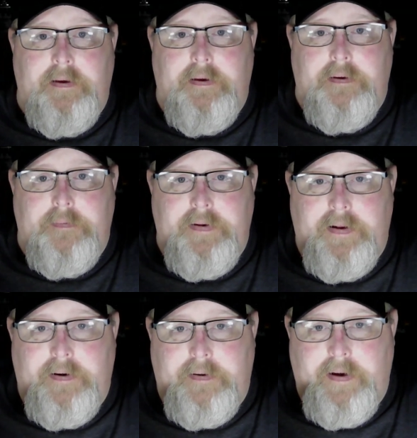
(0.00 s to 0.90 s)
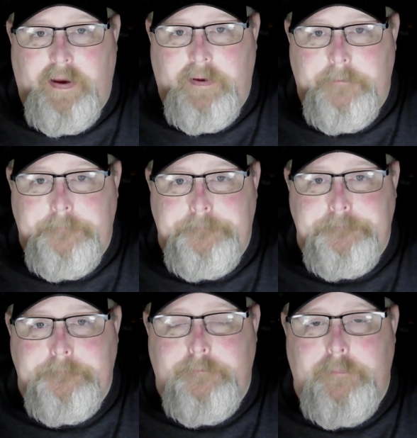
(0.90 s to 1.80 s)
we did all right.
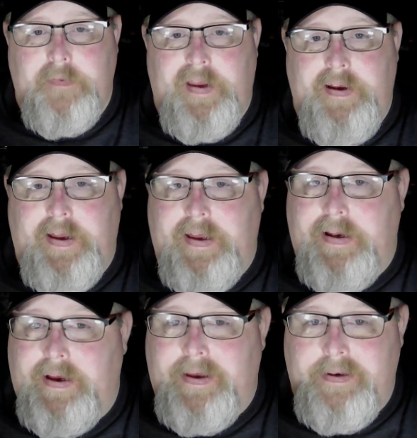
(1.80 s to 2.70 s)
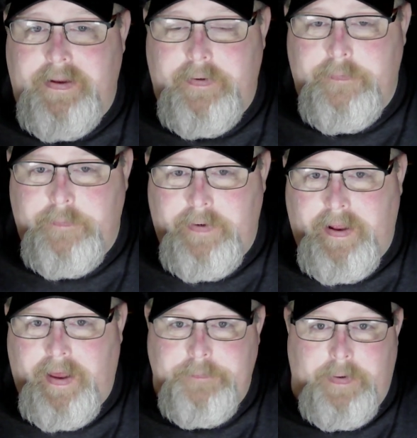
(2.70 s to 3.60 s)
And I did it when I
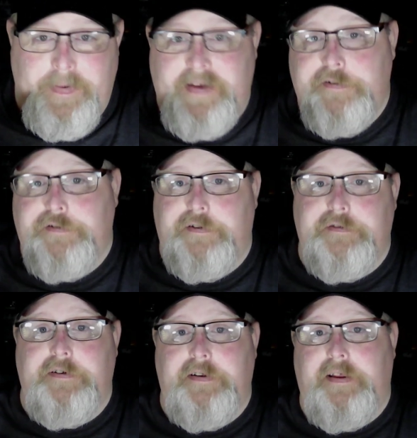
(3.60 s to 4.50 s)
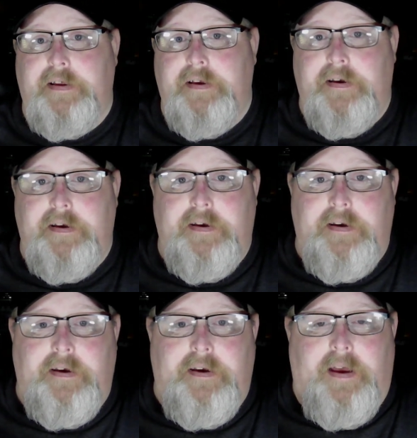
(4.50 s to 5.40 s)
had my major surgery.
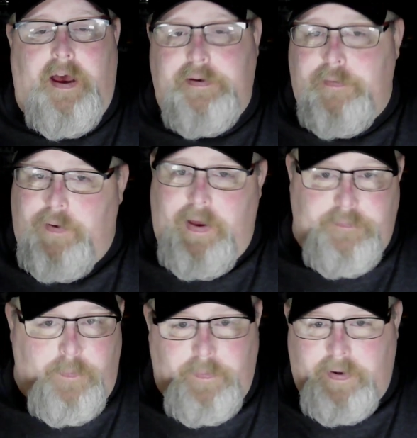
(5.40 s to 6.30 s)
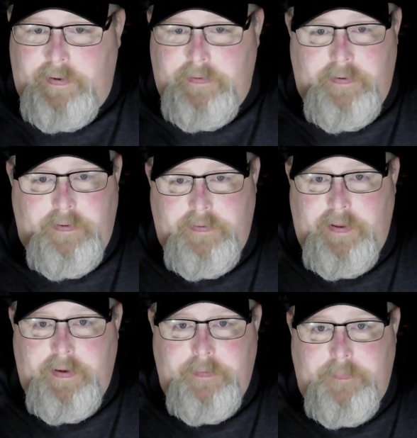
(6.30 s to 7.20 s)
I do have a wire
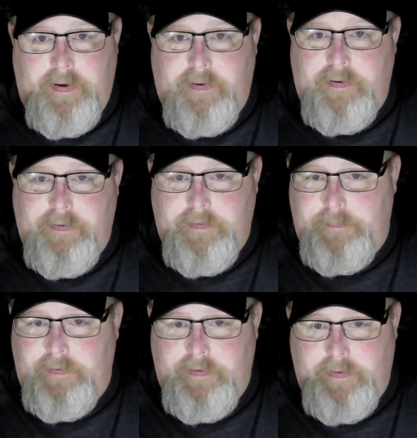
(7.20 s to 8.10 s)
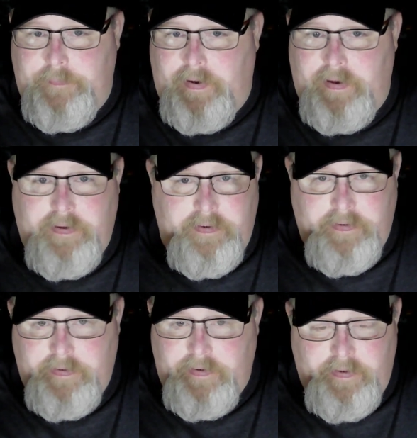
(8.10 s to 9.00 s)
thing in my heart up in my
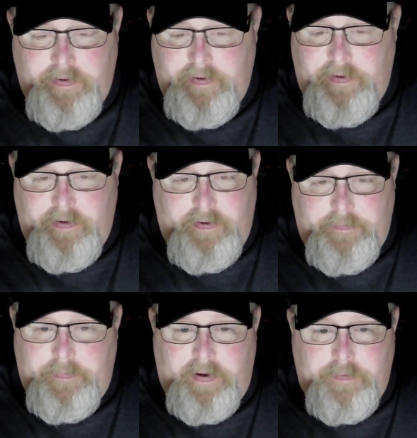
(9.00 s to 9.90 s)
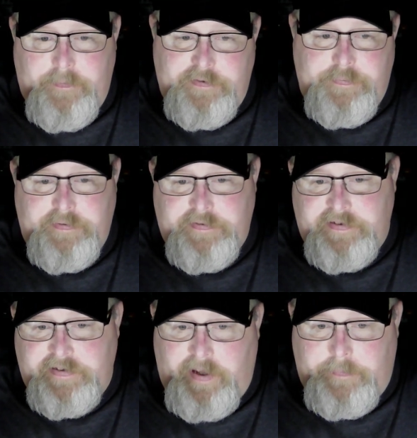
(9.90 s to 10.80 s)
body were supposed to
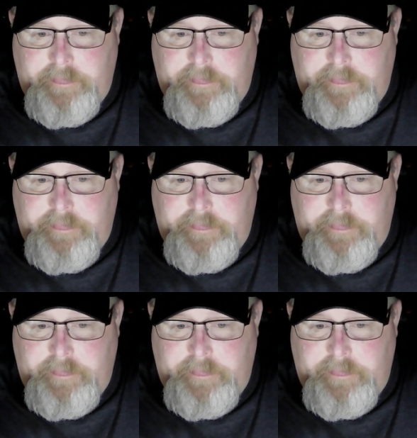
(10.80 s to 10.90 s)
stop